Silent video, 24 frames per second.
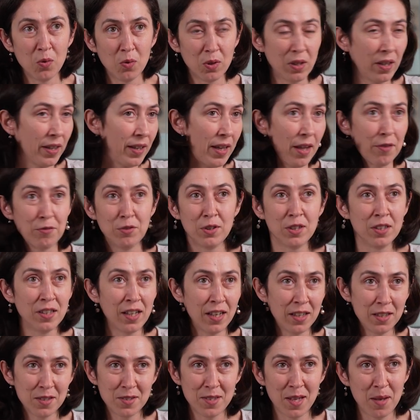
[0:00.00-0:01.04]
like everything
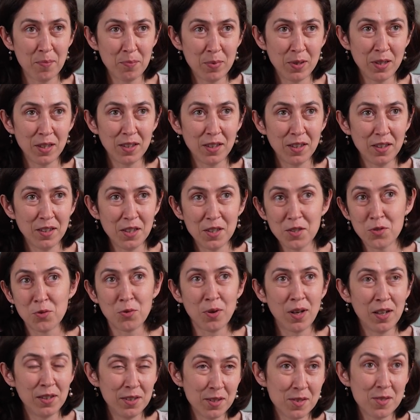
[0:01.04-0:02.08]
that is happening in
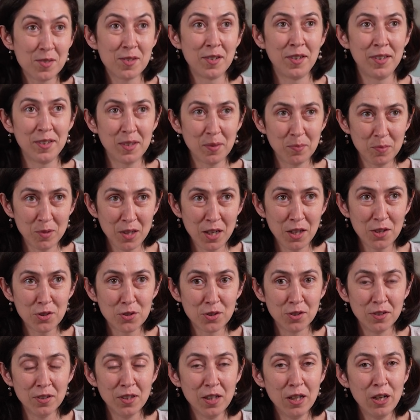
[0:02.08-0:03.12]
Israel, the startup
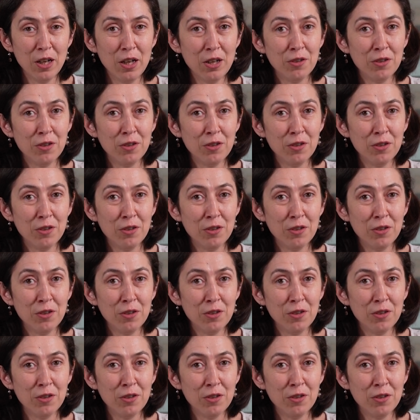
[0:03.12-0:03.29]
nation,